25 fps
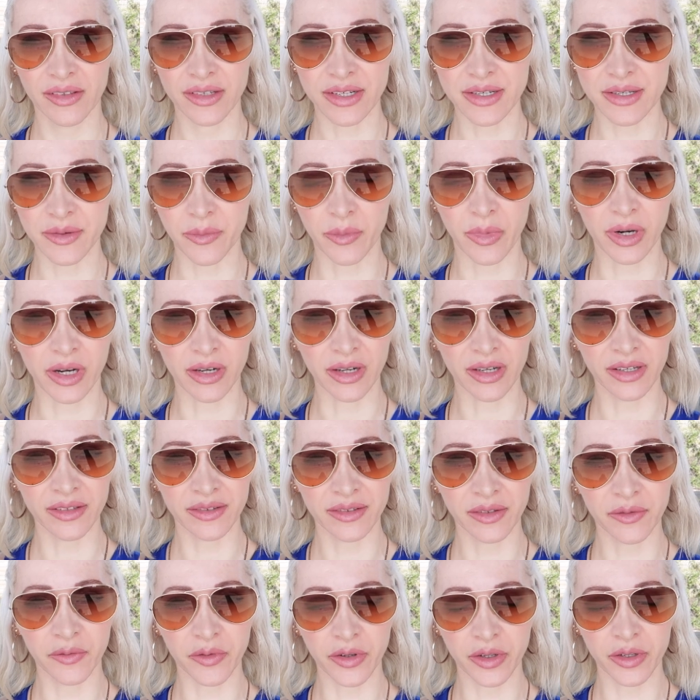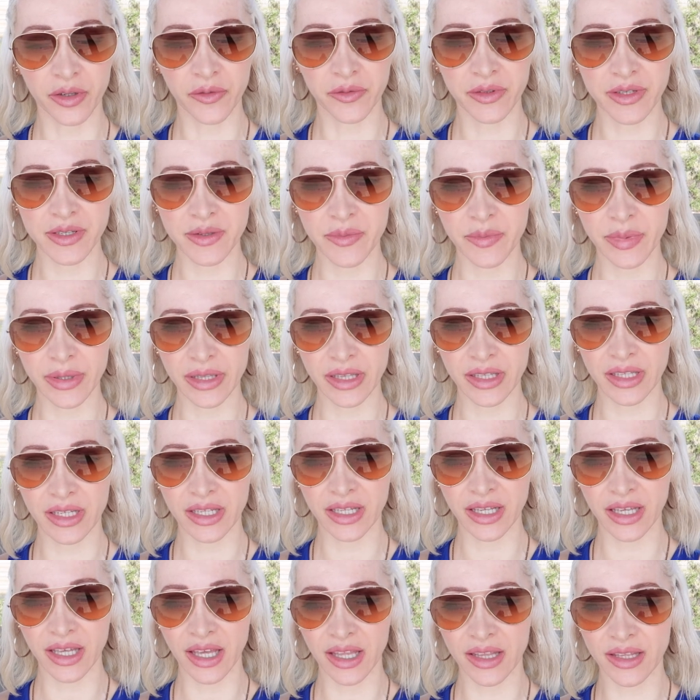There's a market in front of this
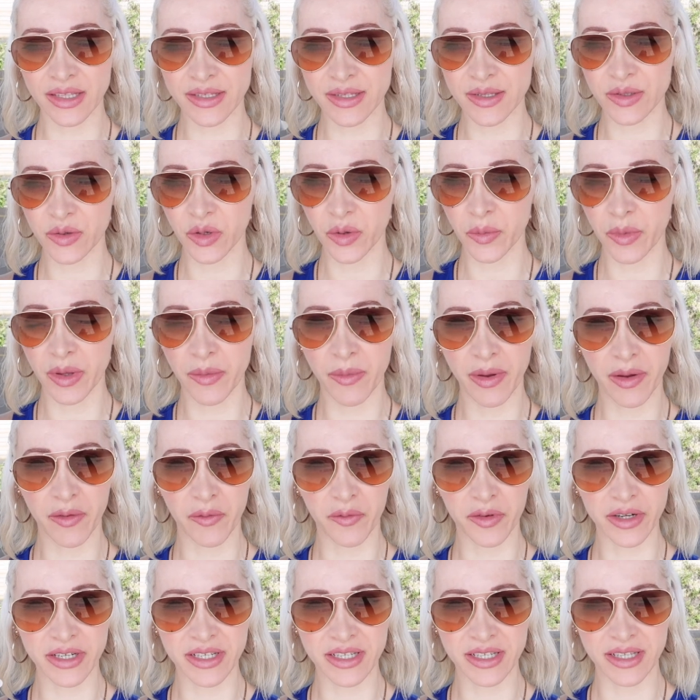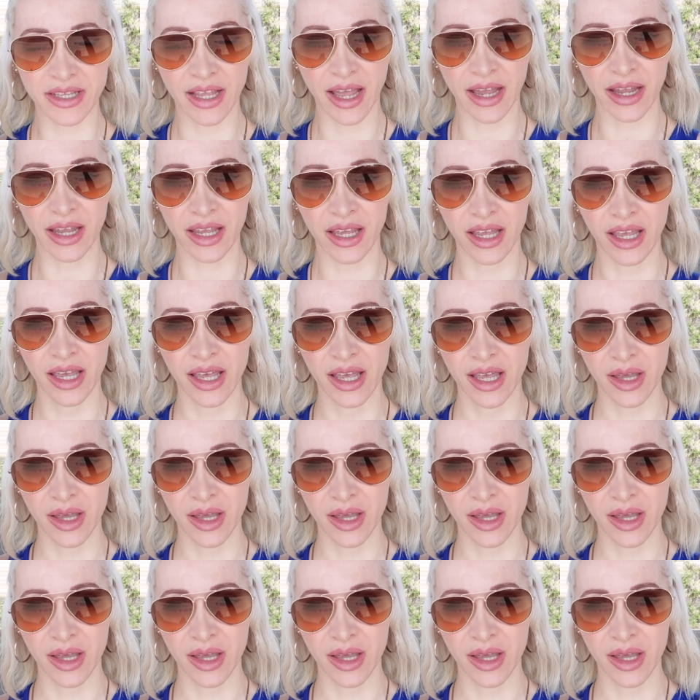building, and this is gonna be my first snack